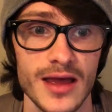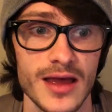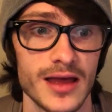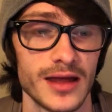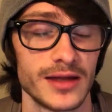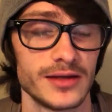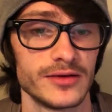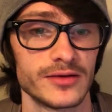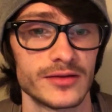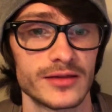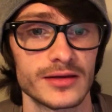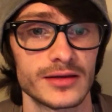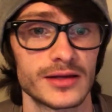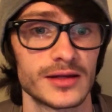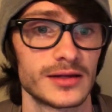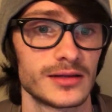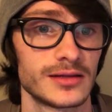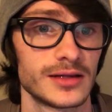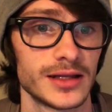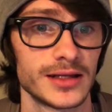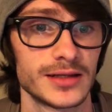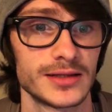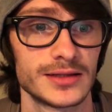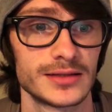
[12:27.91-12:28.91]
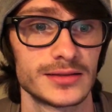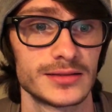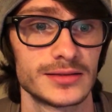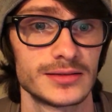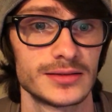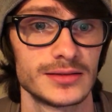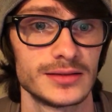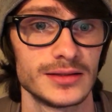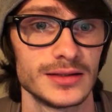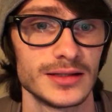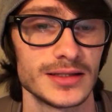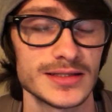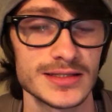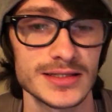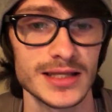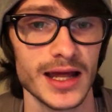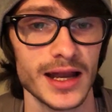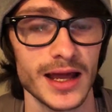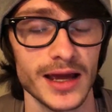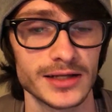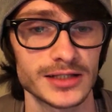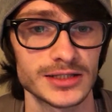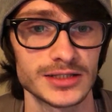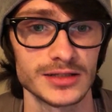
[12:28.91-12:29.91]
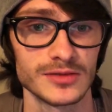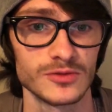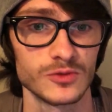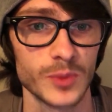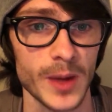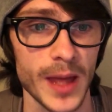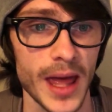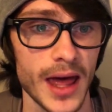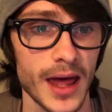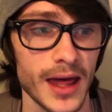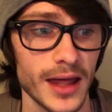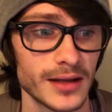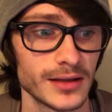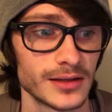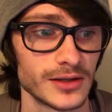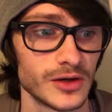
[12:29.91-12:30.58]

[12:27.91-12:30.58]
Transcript: And you're thinking like, is that actually bad?